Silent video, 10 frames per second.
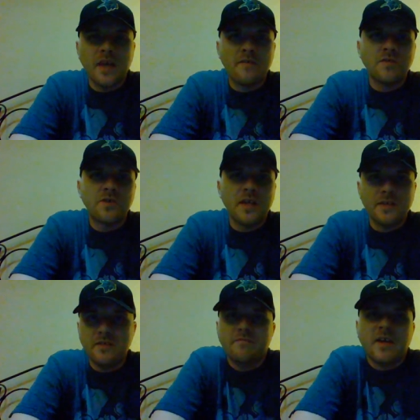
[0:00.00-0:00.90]
They have no
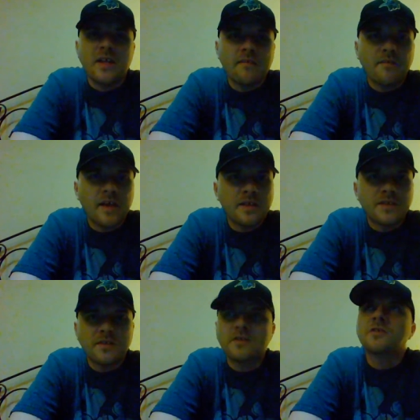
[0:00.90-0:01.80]
chance. Even Viking
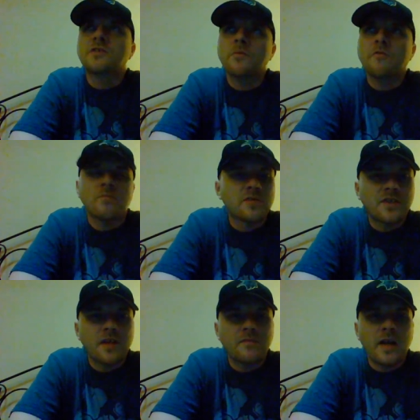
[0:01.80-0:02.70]
fans, there's some of them are
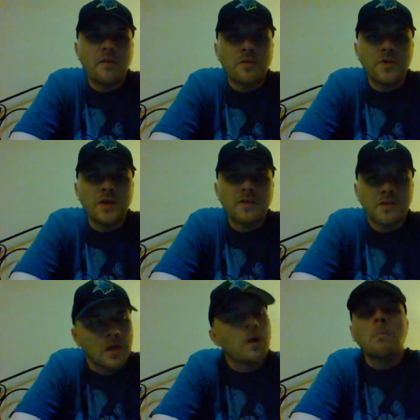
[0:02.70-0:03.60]
saying we have no
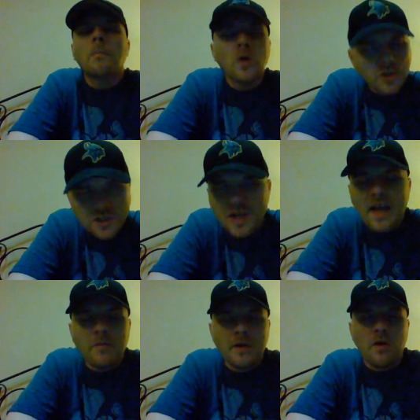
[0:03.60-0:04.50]
chance.
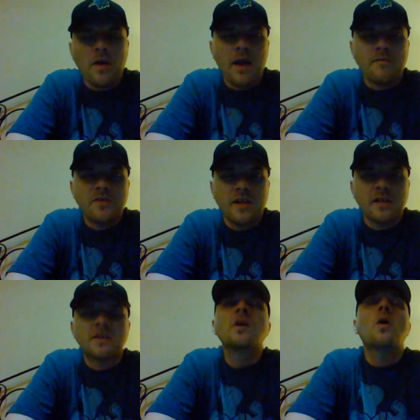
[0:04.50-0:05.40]
Bullshit, we don't have a
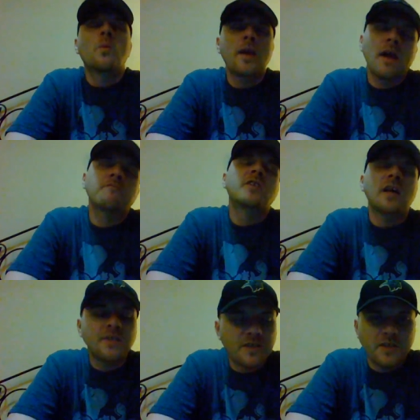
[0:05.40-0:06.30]
chance. We have
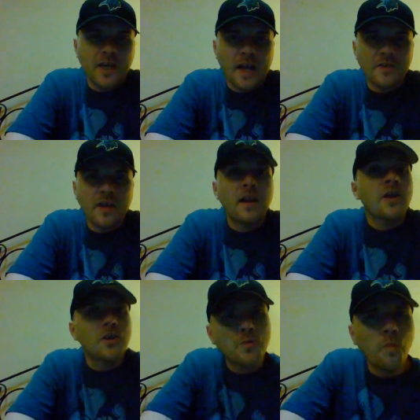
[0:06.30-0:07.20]
tons of chance.
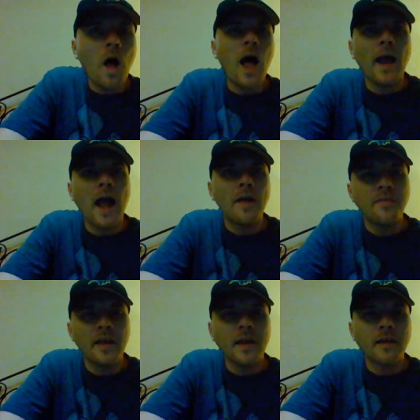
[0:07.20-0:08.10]
And here's why I
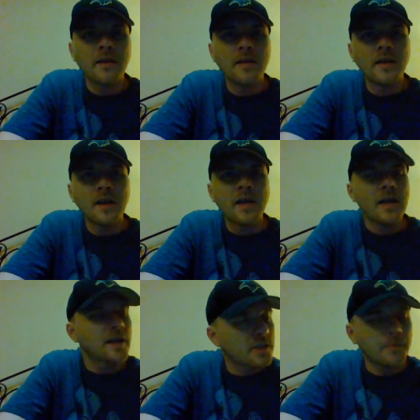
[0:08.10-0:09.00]
think
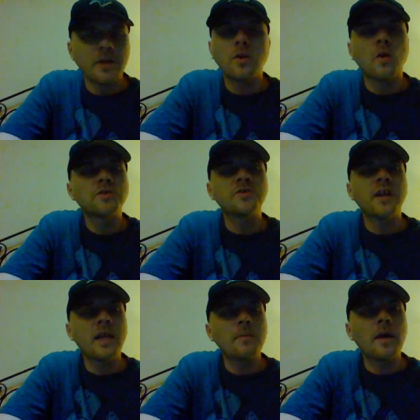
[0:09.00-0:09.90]
it's going to be closer
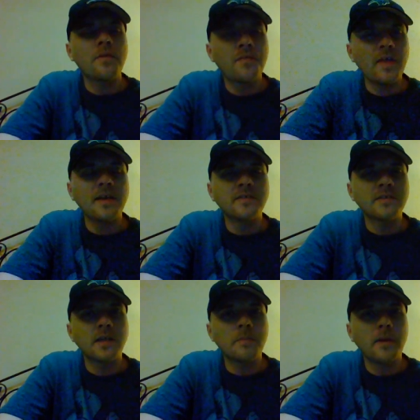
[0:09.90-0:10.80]
than anybody thinks
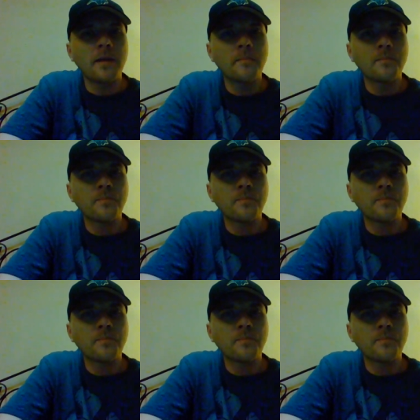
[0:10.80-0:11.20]
it's going to be.